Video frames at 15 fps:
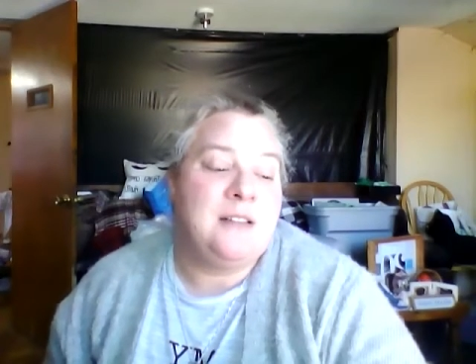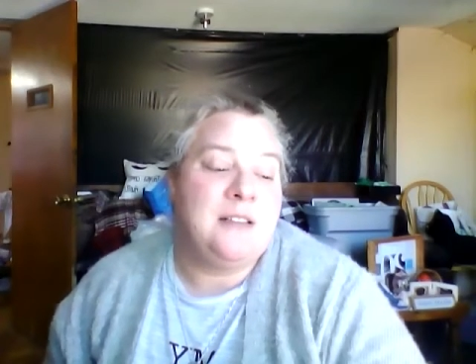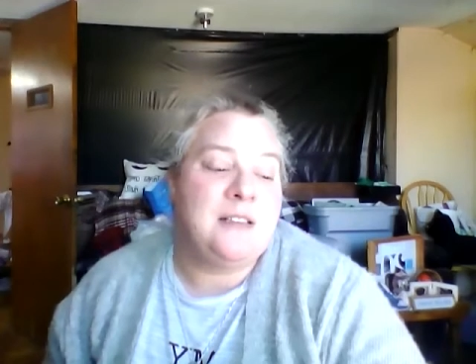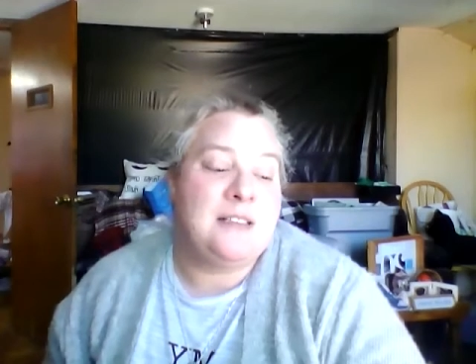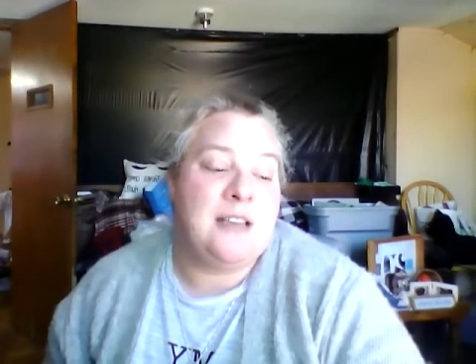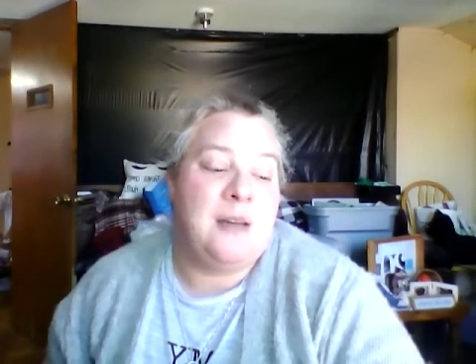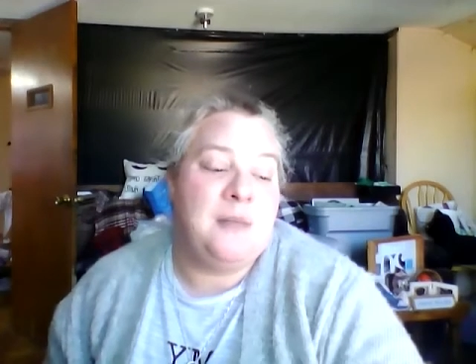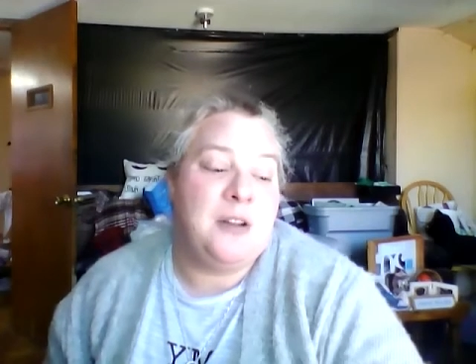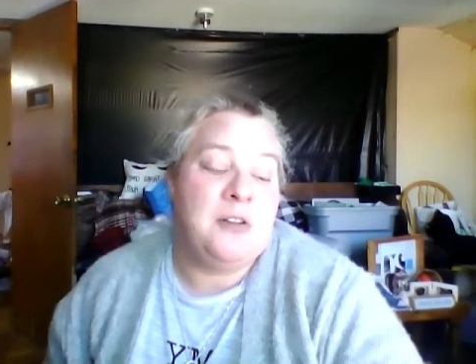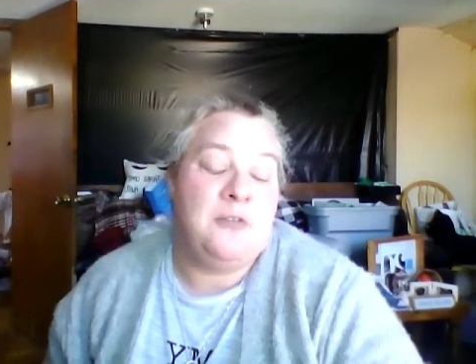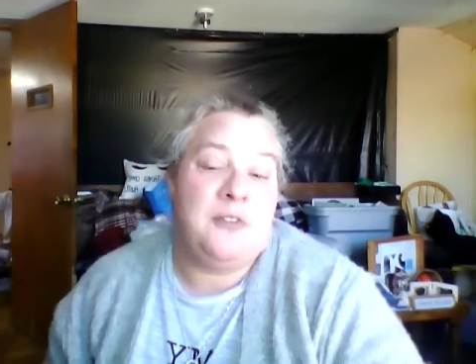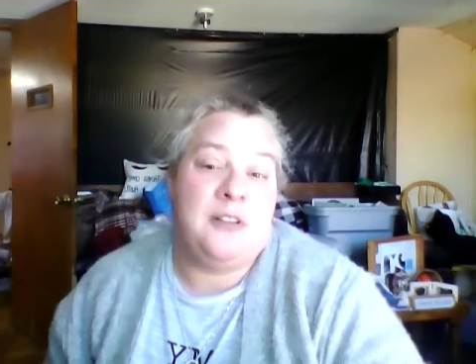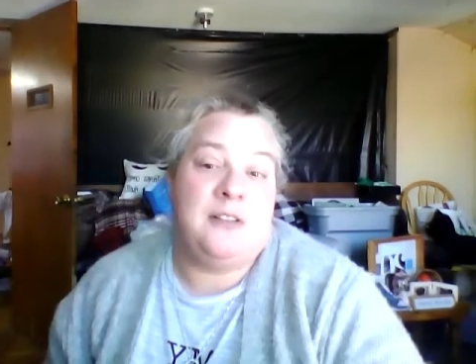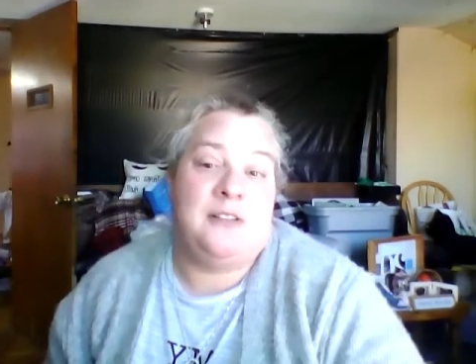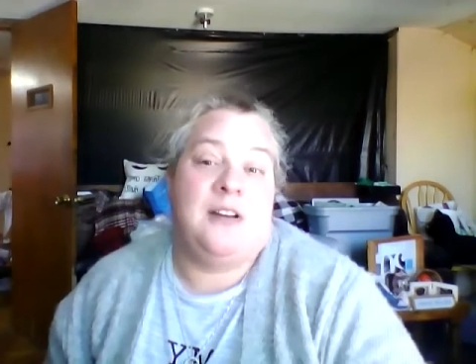it's time to go
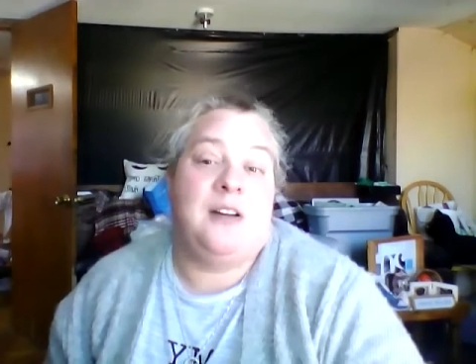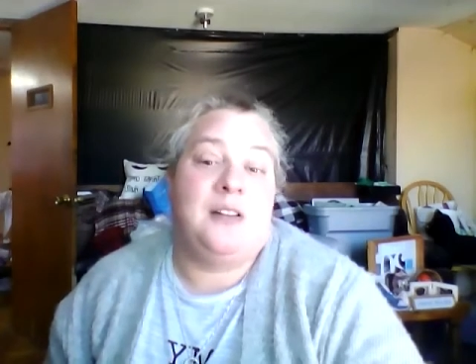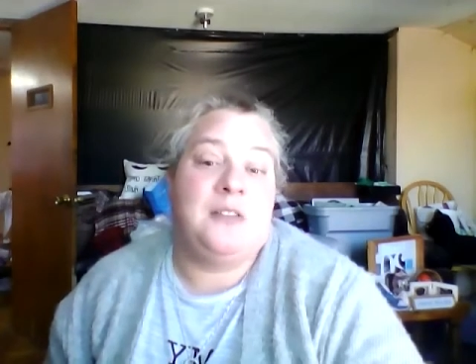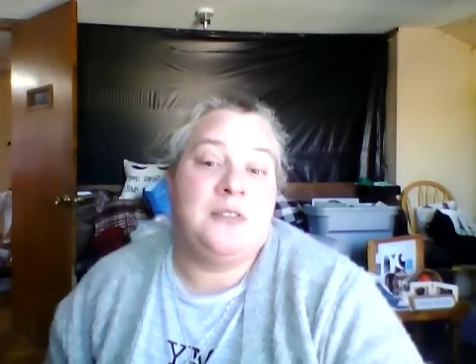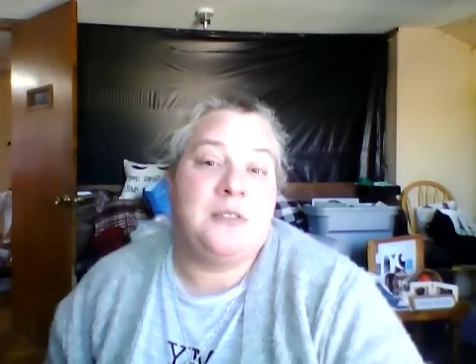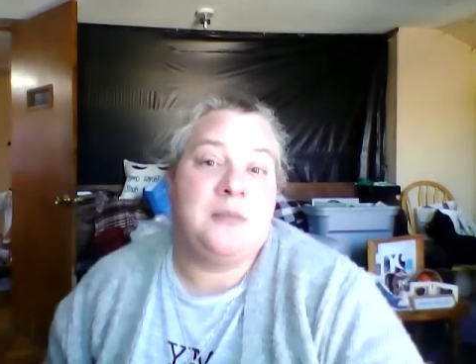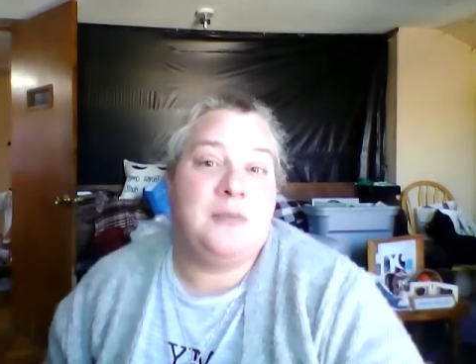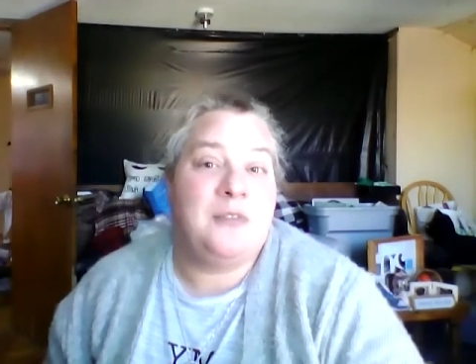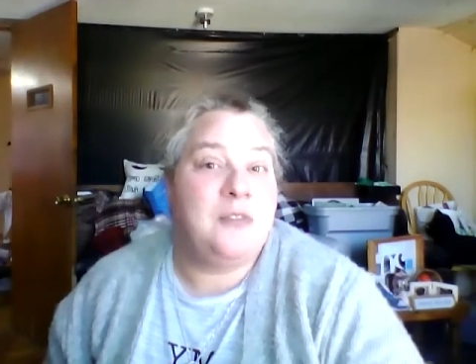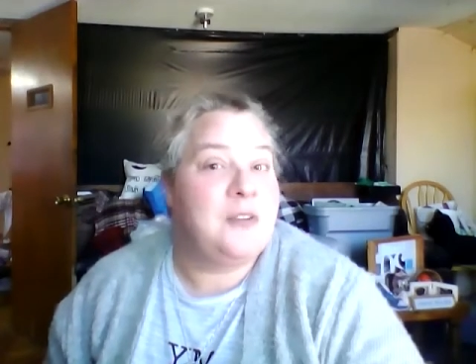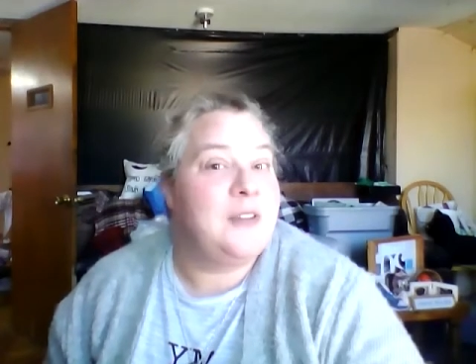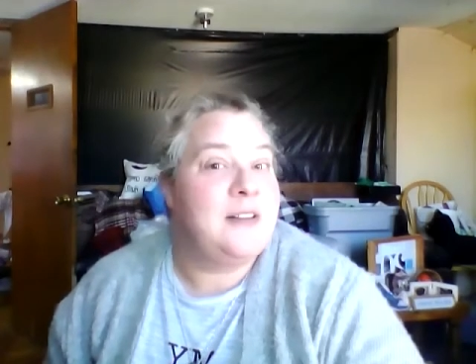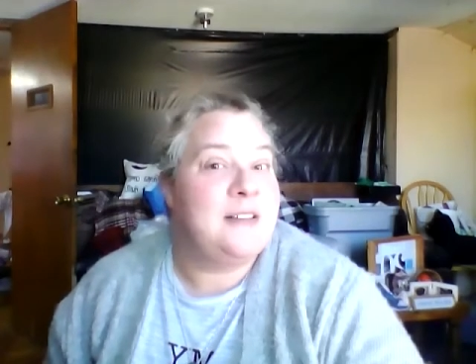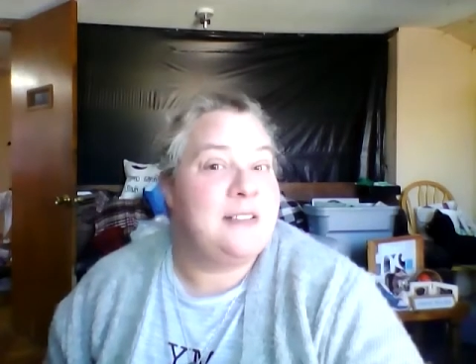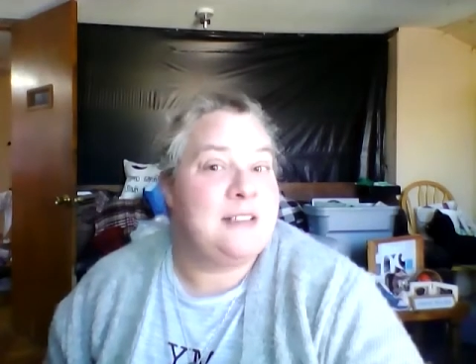feed the doggos
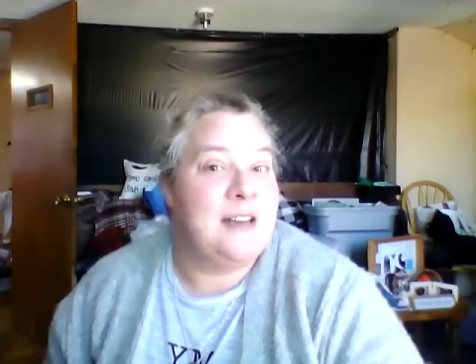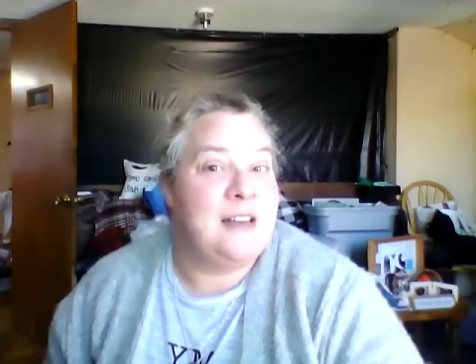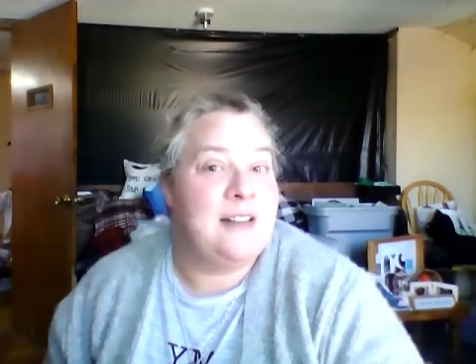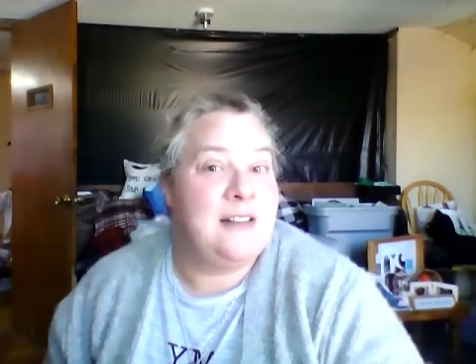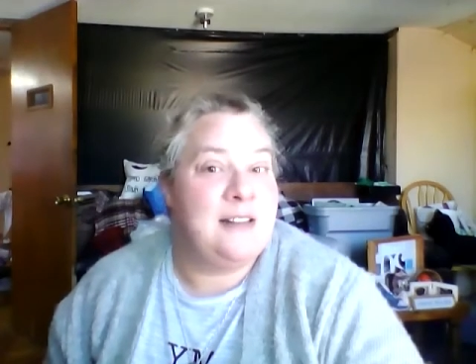before they decide